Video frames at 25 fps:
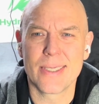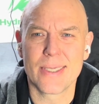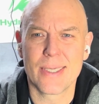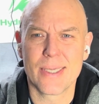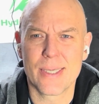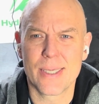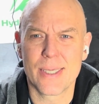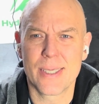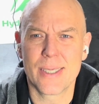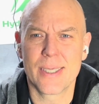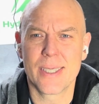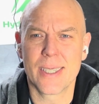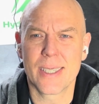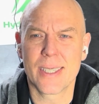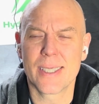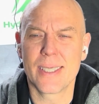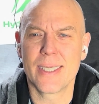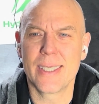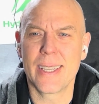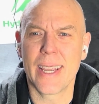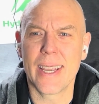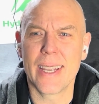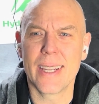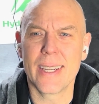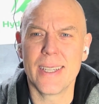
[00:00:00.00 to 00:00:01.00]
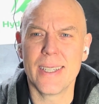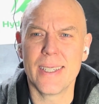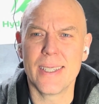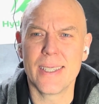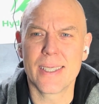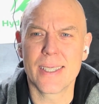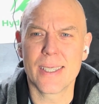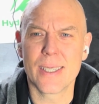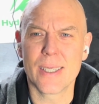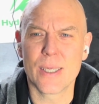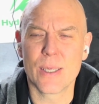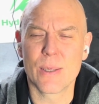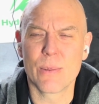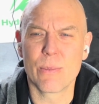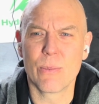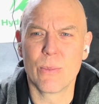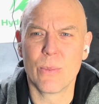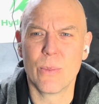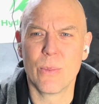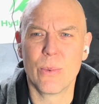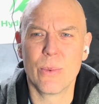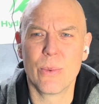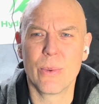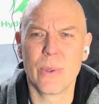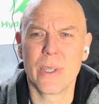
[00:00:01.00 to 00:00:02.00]
6 days is
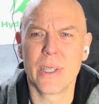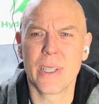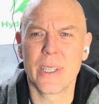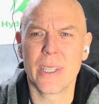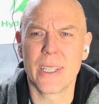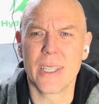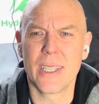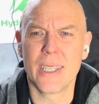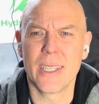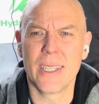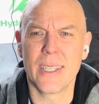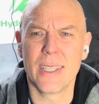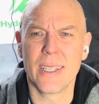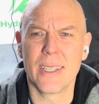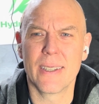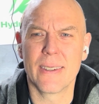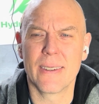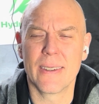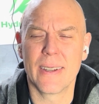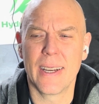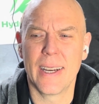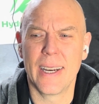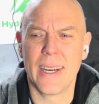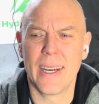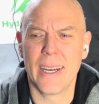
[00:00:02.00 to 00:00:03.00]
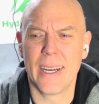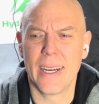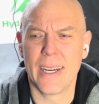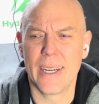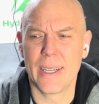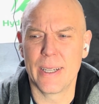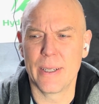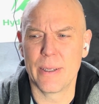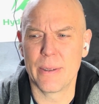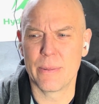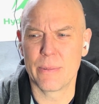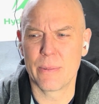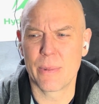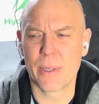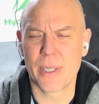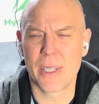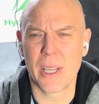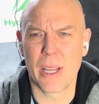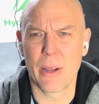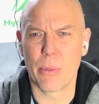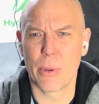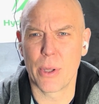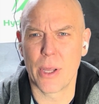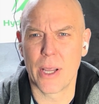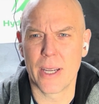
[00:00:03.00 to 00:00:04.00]
really
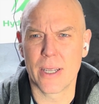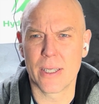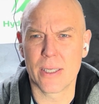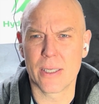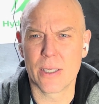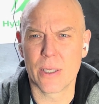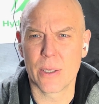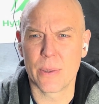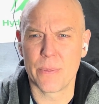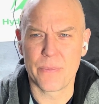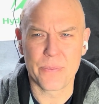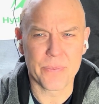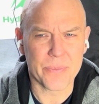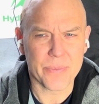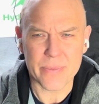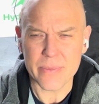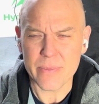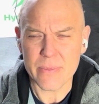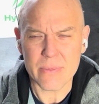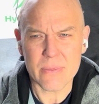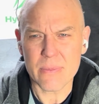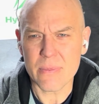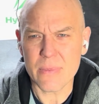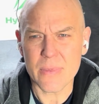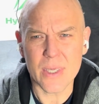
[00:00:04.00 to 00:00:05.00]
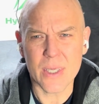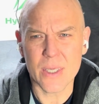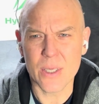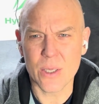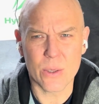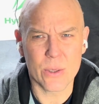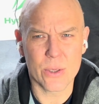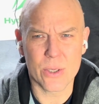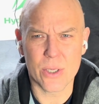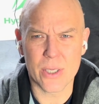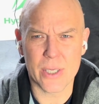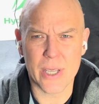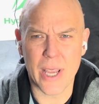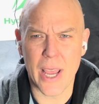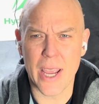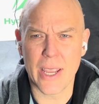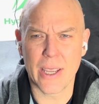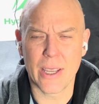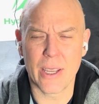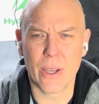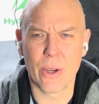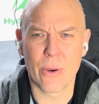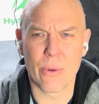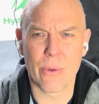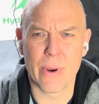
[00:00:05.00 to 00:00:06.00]
stabilized. So it's just
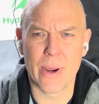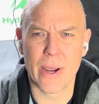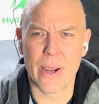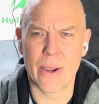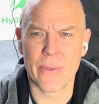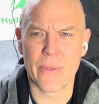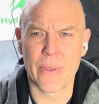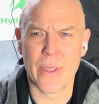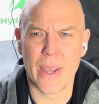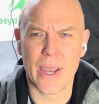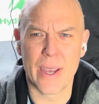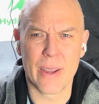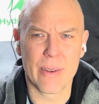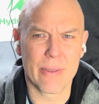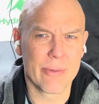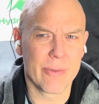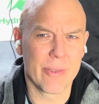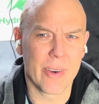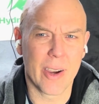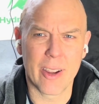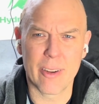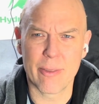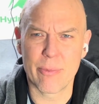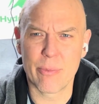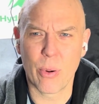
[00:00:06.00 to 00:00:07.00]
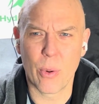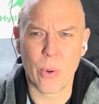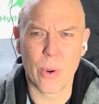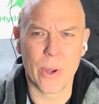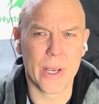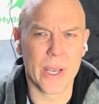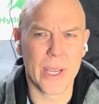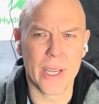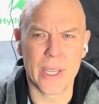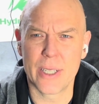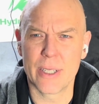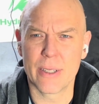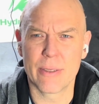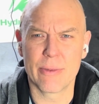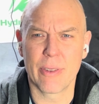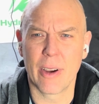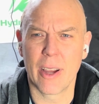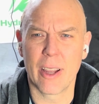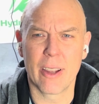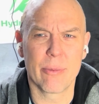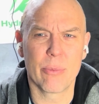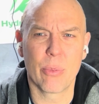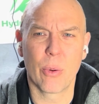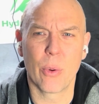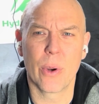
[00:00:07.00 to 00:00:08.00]
hanging around that 5.8 to
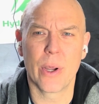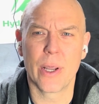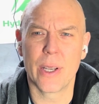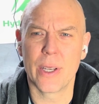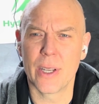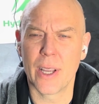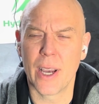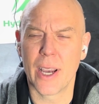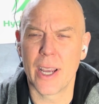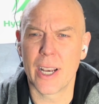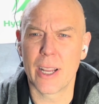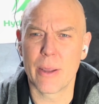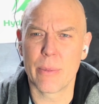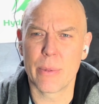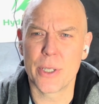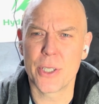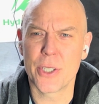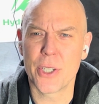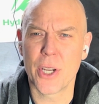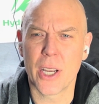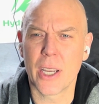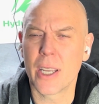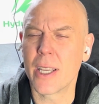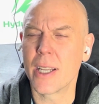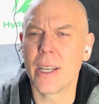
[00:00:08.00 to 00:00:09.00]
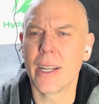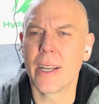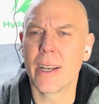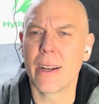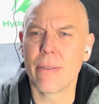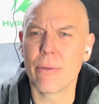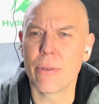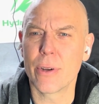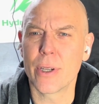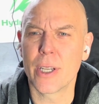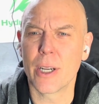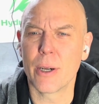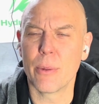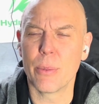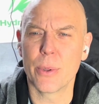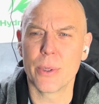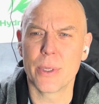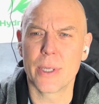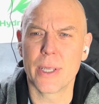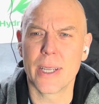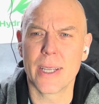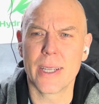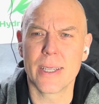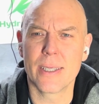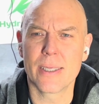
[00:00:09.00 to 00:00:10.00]
5.9. I've been checking it every couple of
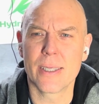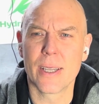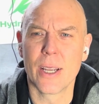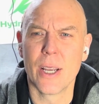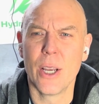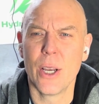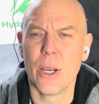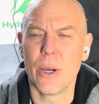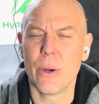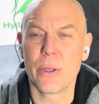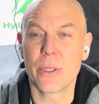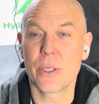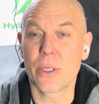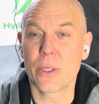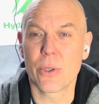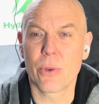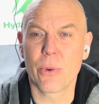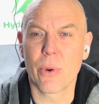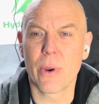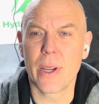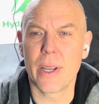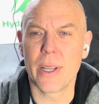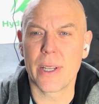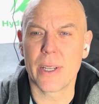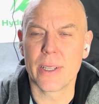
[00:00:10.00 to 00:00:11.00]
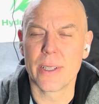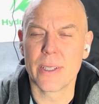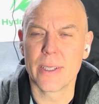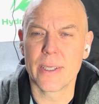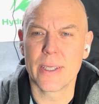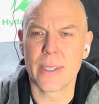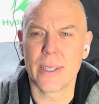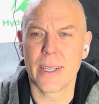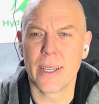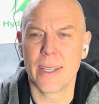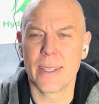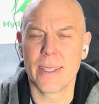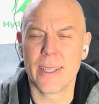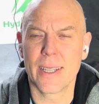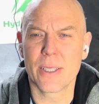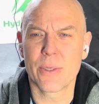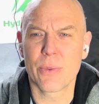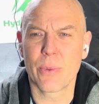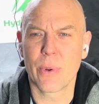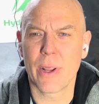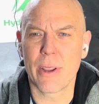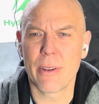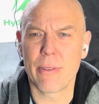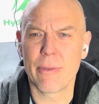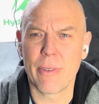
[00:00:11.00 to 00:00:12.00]
days, which is great. And that's
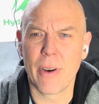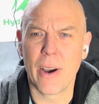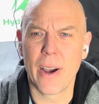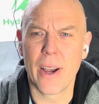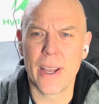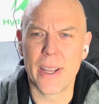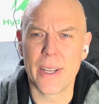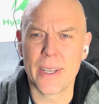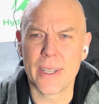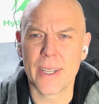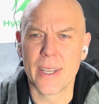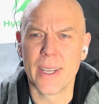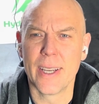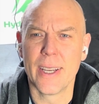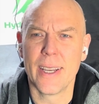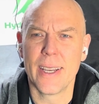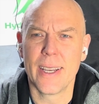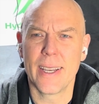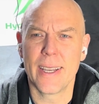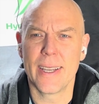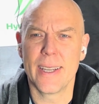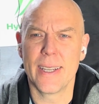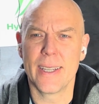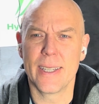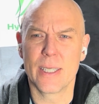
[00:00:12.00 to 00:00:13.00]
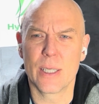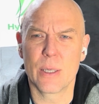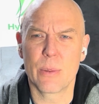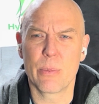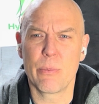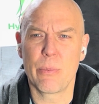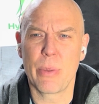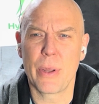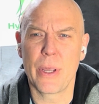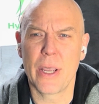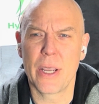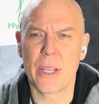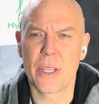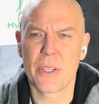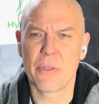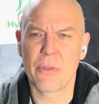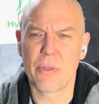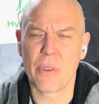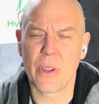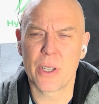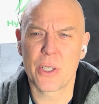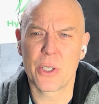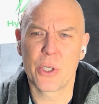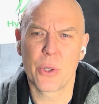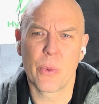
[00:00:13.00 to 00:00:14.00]
what I find is pH
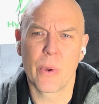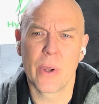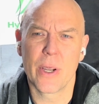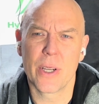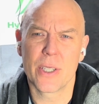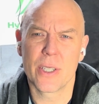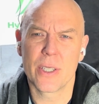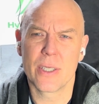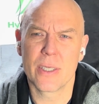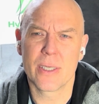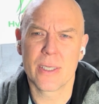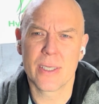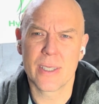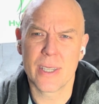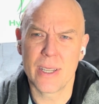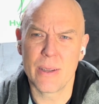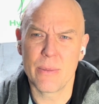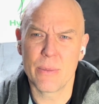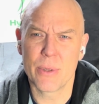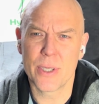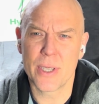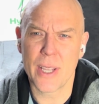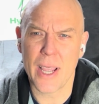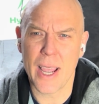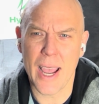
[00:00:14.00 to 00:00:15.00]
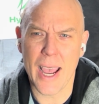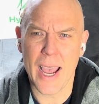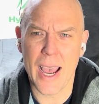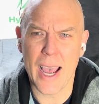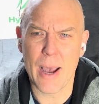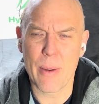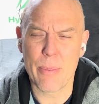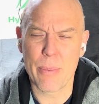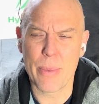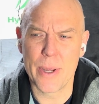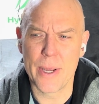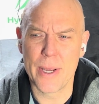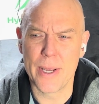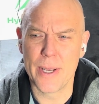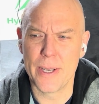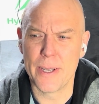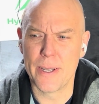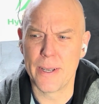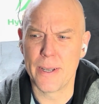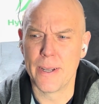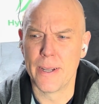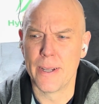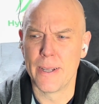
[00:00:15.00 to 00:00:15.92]
fluctuation seems to happen